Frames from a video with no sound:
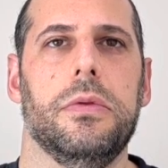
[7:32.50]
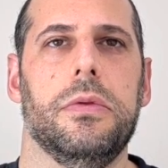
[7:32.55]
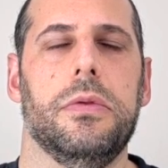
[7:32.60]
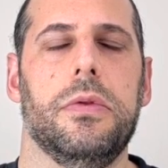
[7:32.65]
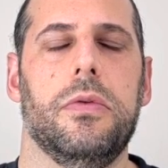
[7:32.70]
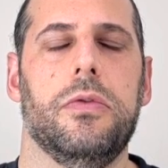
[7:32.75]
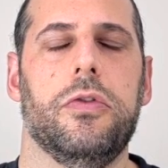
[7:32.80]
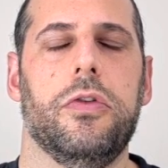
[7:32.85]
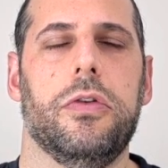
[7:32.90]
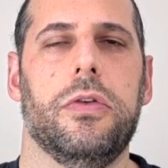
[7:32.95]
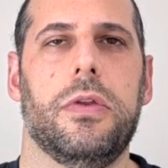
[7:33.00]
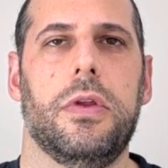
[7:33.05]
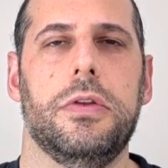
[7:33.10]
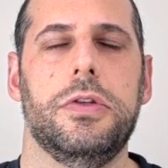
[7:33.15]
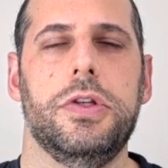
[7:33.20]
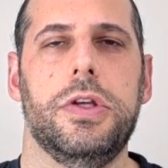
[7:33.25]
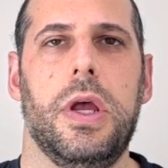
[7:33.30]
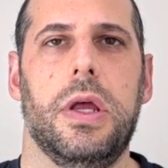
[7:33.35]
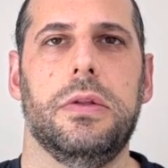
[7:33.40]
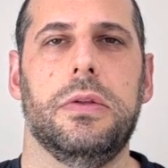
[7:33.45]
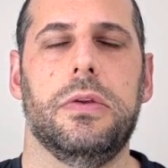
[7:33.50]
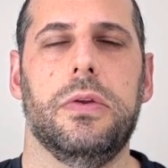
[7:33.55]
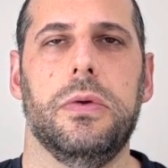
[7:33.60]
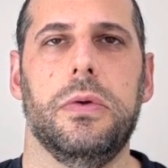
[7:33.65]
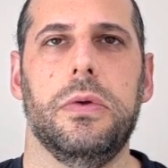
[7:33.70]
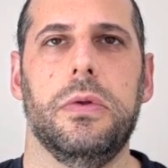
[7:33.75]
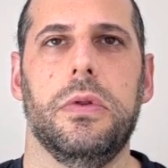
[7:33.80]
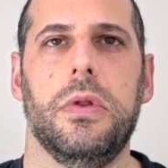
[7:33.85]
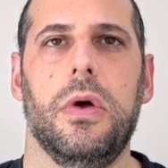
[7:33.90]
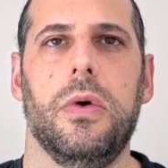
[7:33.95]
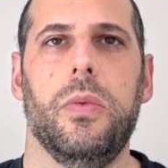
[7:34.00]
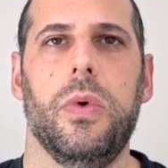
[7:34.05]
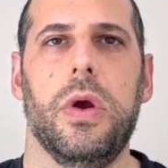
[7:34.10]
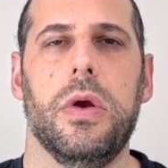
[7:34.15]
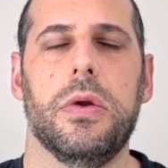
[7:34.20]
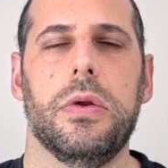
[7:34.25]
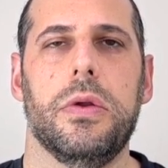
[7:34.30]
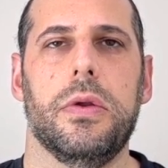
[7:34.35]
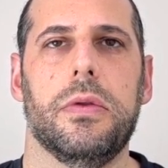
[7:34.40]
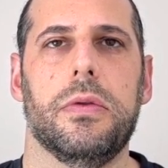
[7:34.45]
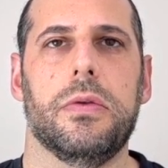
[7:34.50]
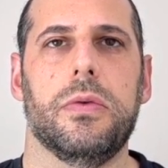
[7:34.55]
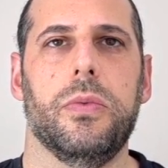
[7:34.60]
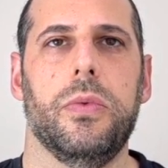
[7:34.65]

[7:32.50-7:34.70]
There's just a gentle awareness